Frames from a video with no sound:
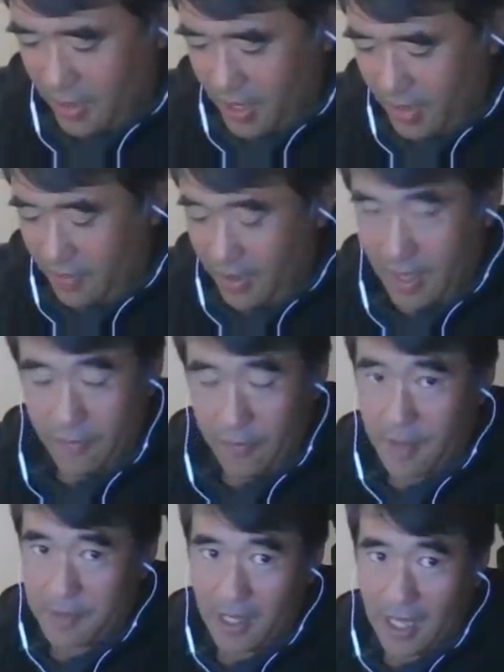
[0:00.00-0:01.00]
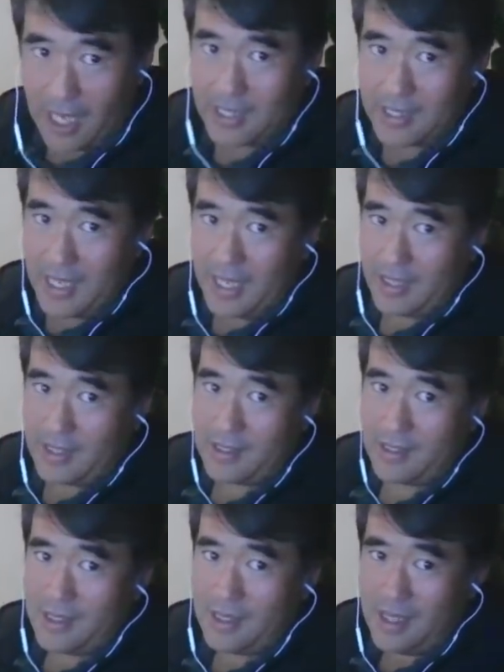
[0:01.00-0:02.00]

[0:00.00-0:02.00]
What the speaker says: he flipped a lot of states,